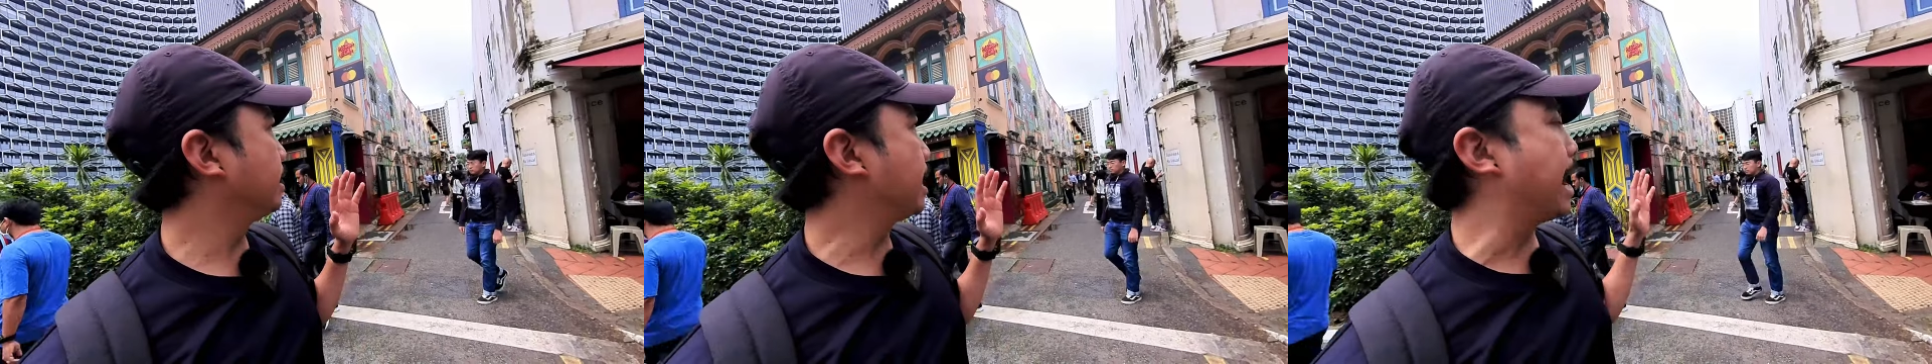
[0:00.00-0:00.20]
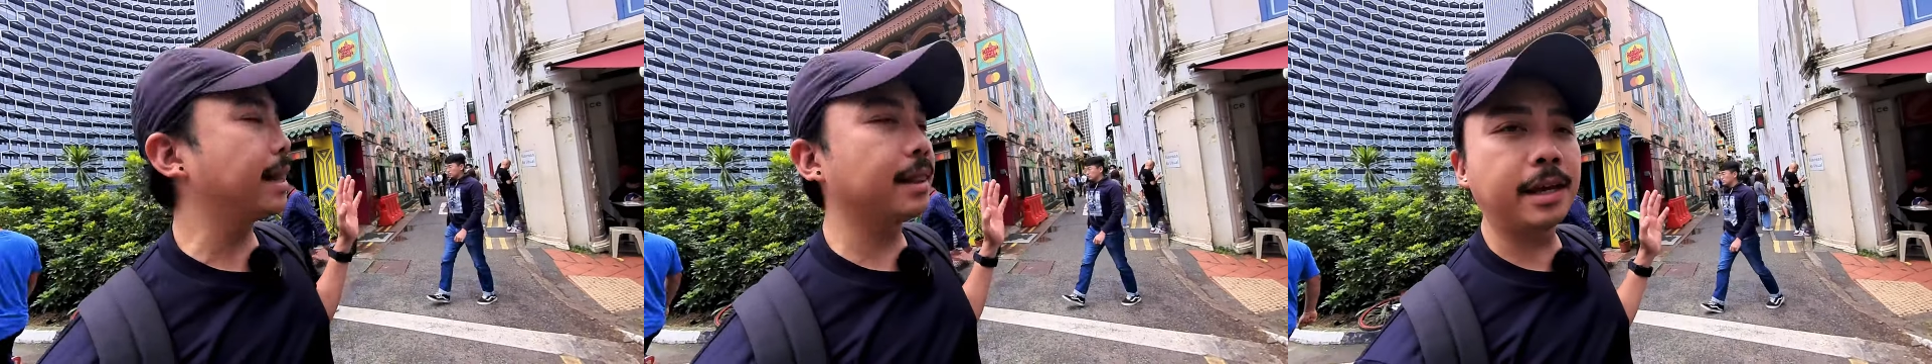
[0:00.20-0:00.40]
an
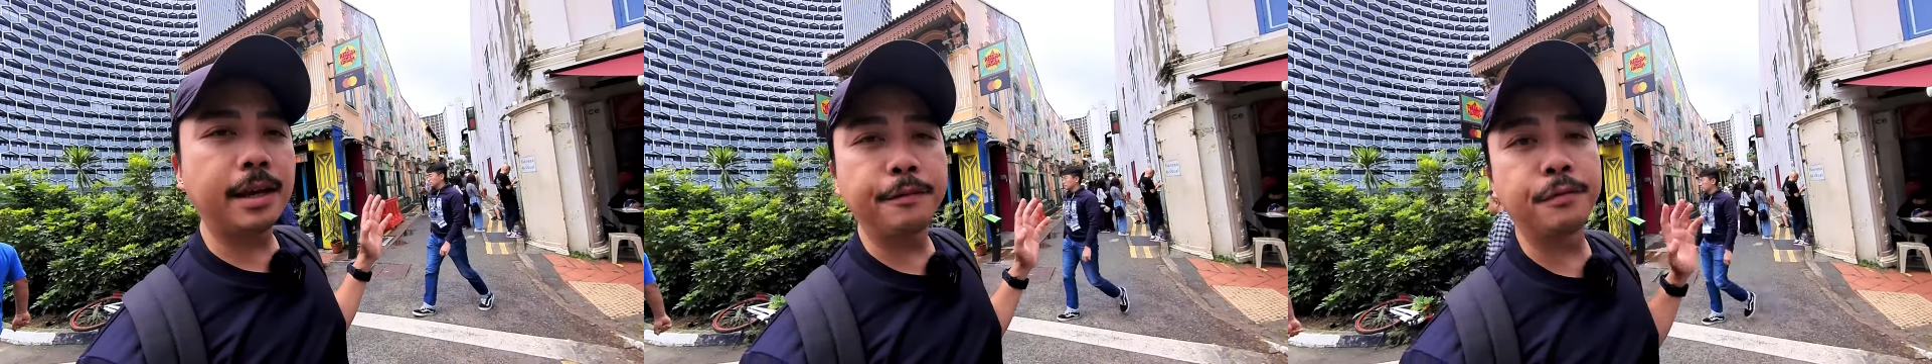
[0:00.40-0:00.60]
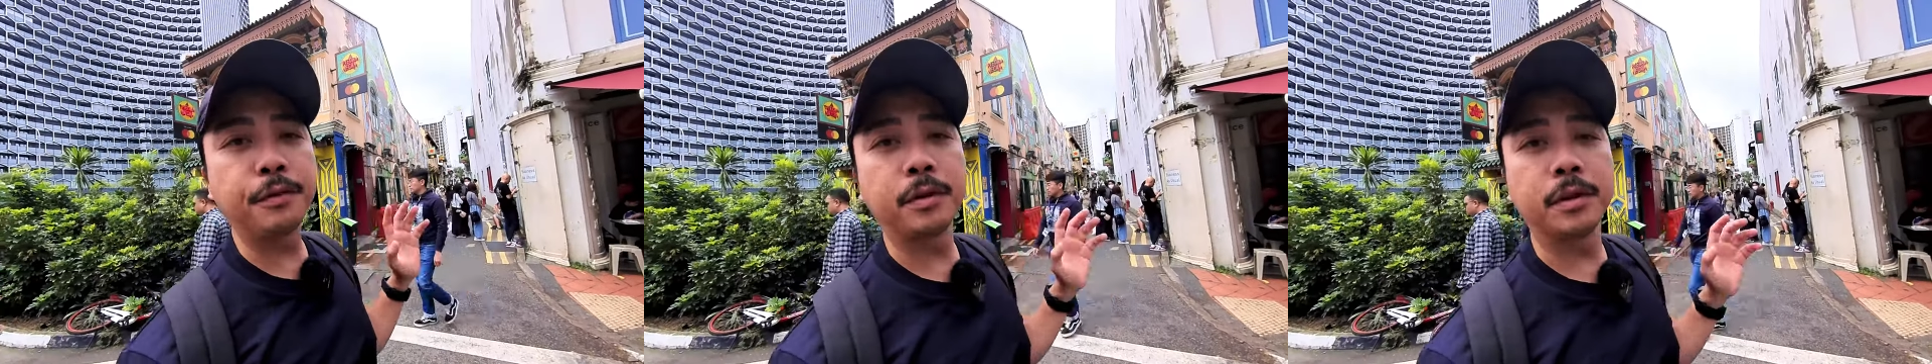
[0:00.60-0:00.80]

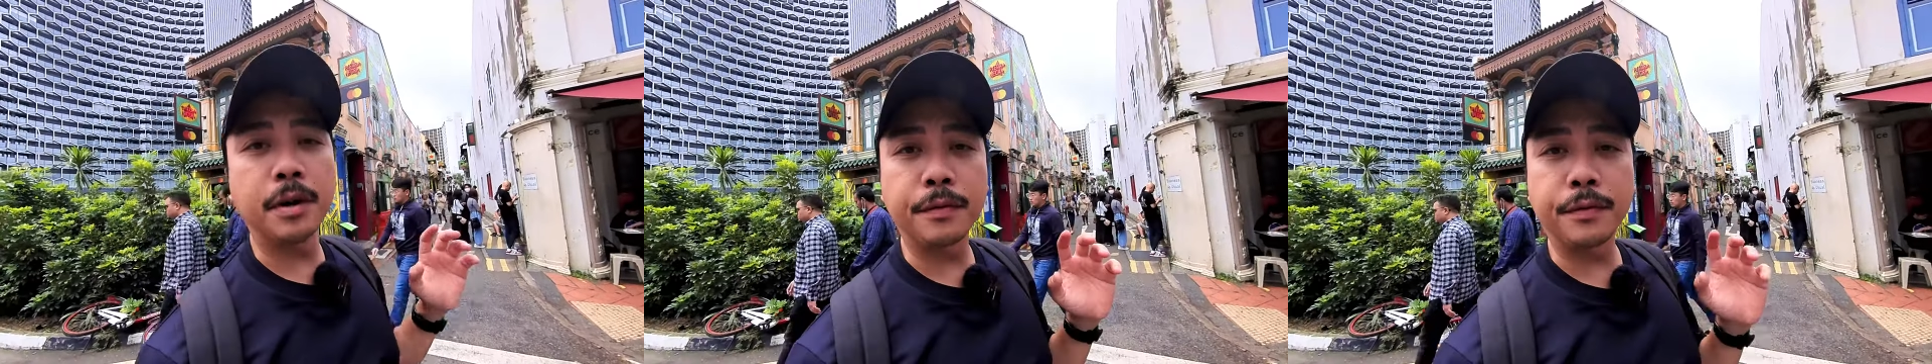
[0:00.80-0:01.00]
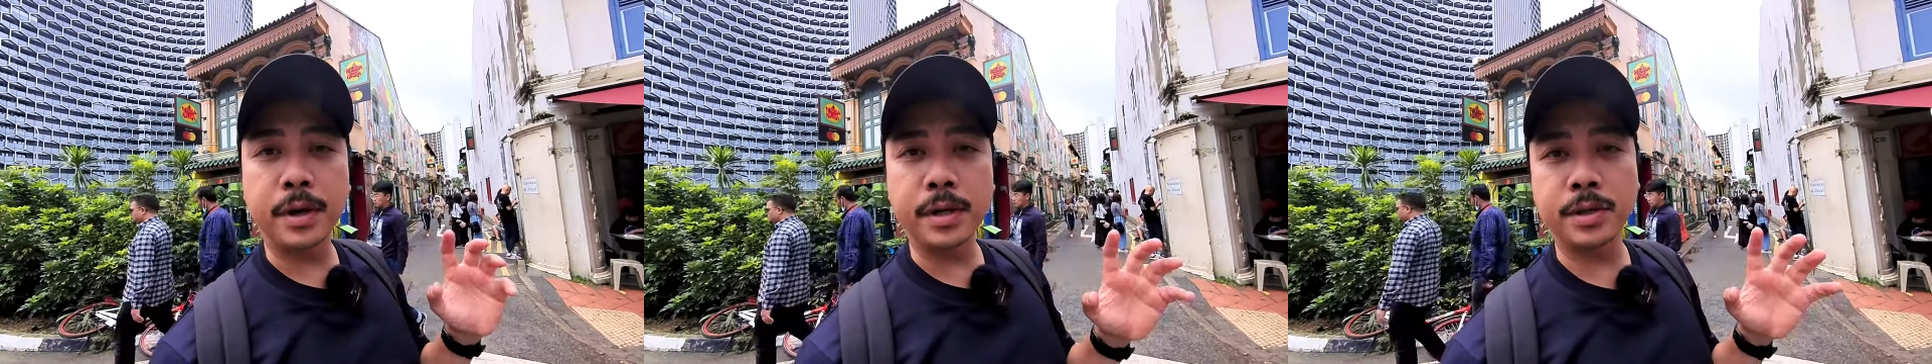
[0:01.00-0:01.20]
alley full
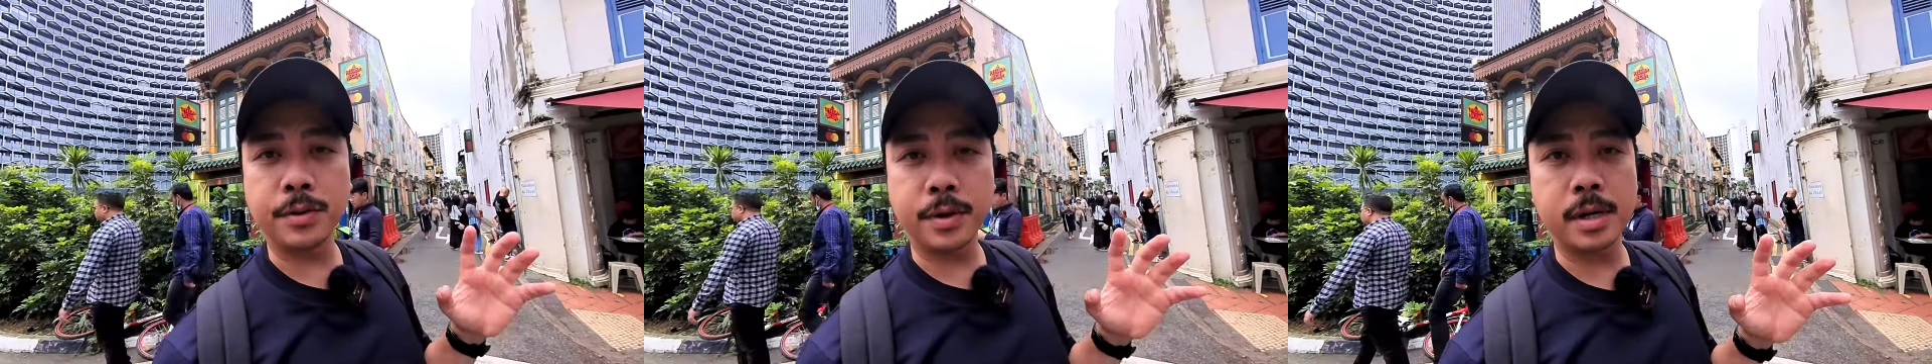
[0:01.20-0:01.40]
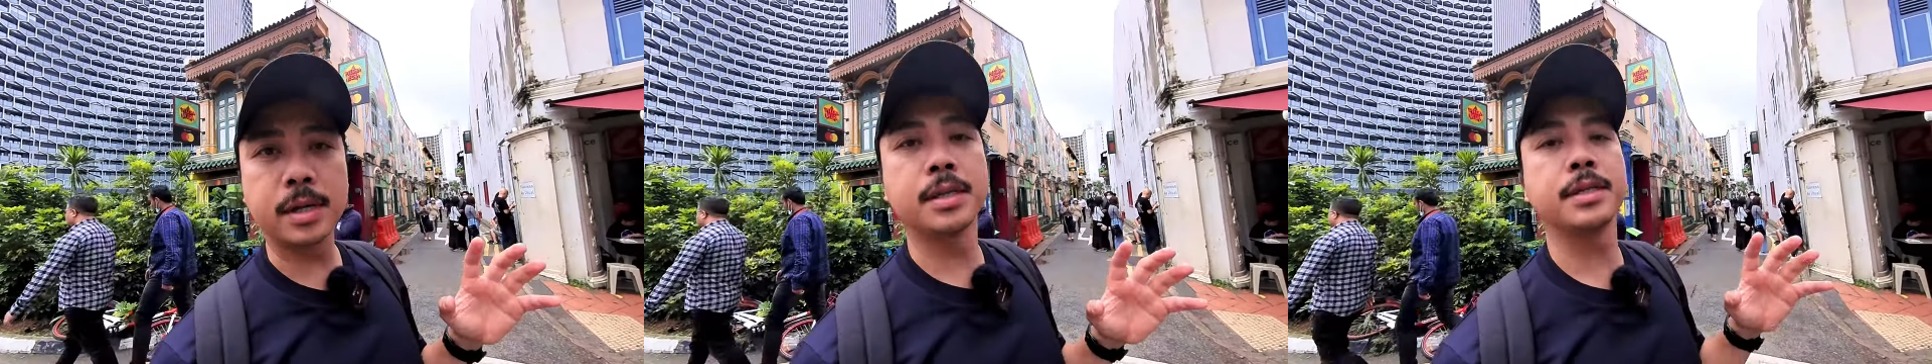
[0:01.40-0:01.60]
of
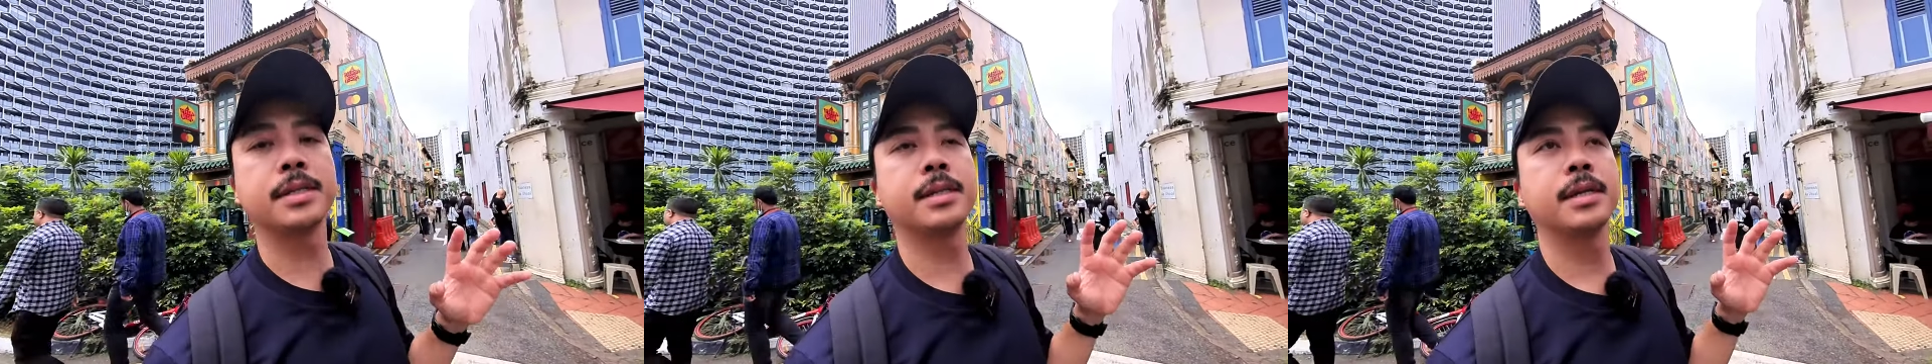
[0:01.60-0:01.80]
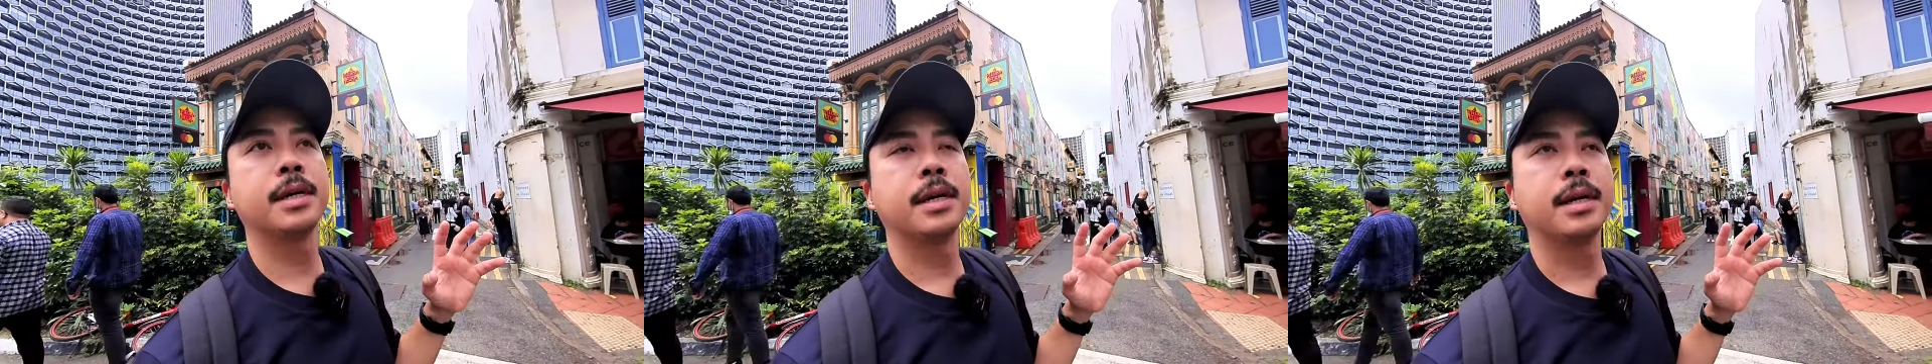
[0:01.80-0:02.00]
restaurants